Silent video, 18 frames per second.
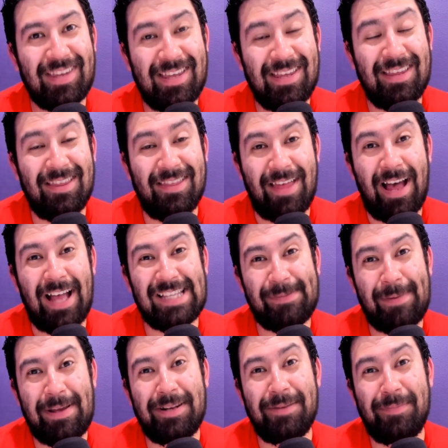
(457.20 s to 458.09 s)

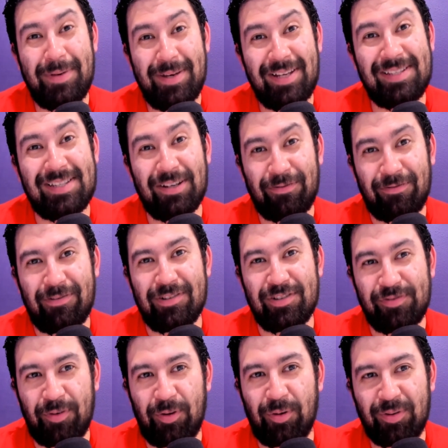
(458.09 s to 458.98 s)
That's made a big
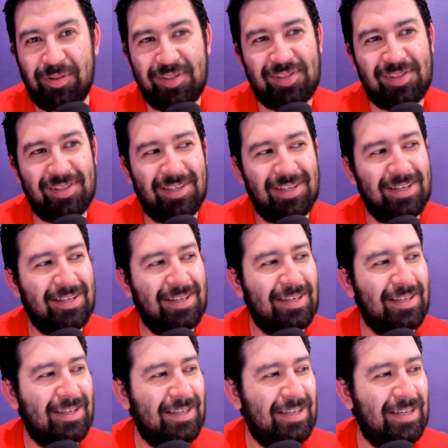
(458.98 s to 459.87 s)
difference, folks.
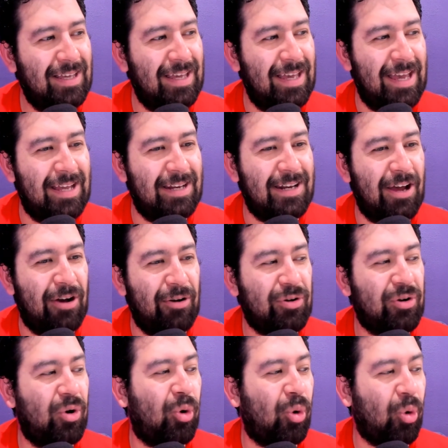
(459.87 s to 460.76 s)
And now
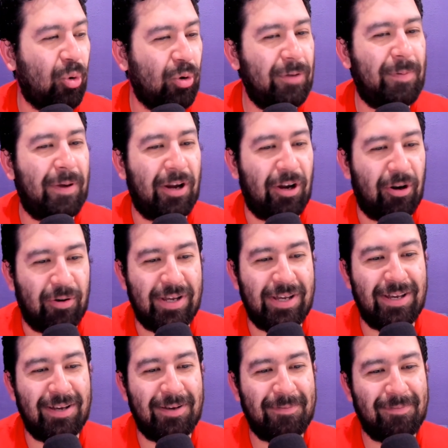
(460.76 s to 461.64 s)
Corey
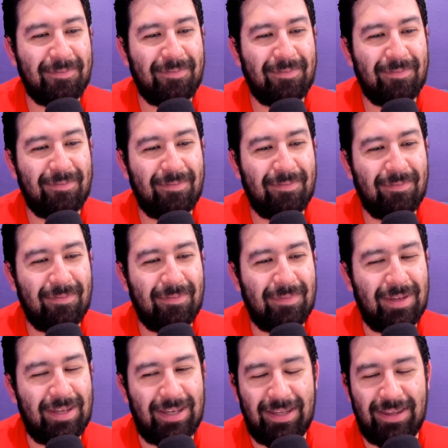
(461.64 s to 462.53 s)
Perry,
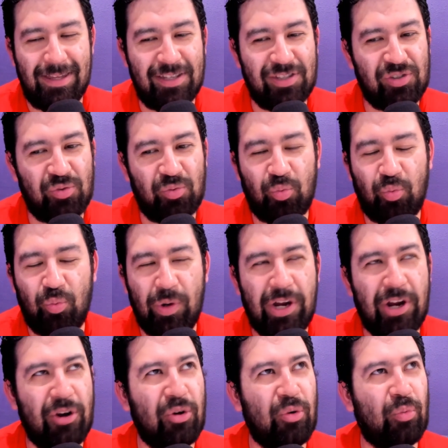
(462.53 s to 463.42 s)
in this
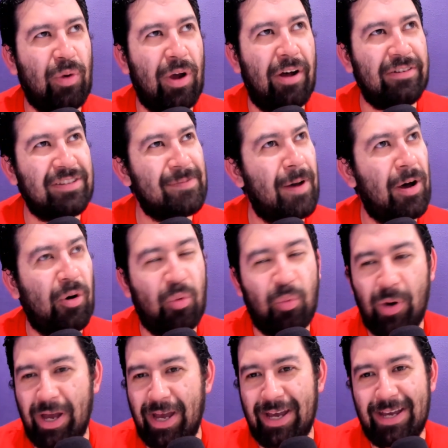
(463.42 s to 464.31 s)
weird roundabout
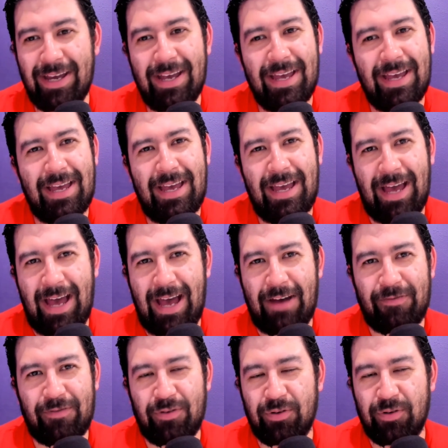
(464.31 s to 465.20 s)
way,
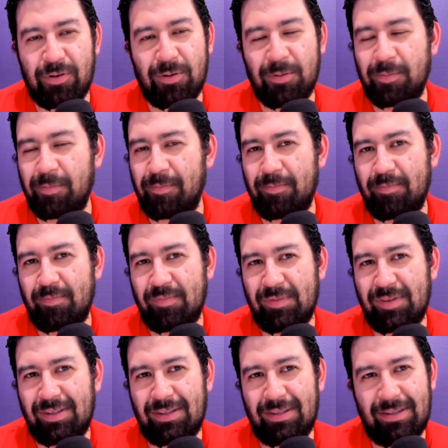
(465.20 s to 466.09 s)
after,
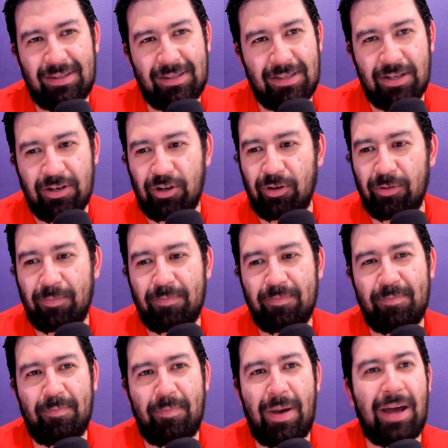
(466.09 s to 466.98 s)
you know,
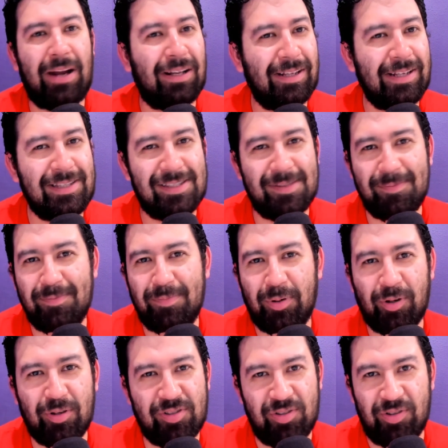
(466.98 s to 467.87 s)
battling some
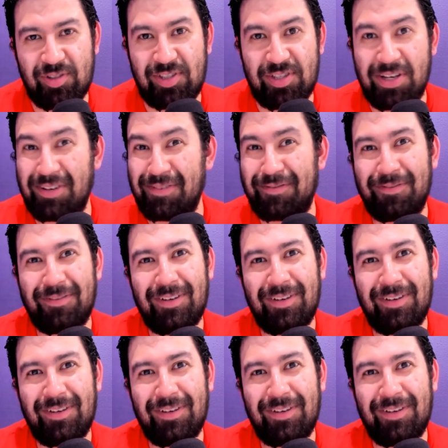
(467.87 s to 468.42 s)
personal stuff,